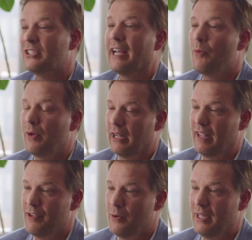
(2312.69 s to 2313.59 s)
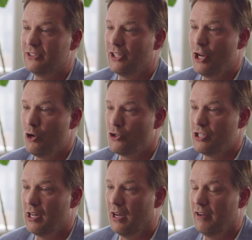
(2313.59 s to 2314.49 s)
second one I'll give you is the
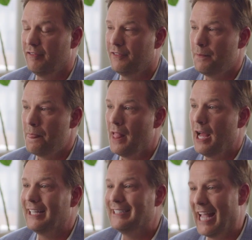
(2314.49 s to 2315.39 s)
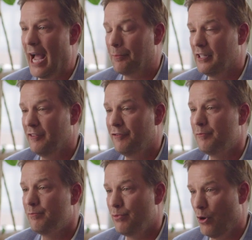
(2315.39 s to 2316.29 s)
notion of adaptive
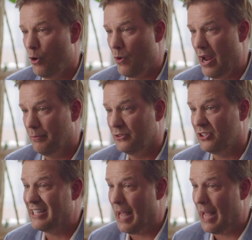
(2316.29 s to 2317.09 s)
programs,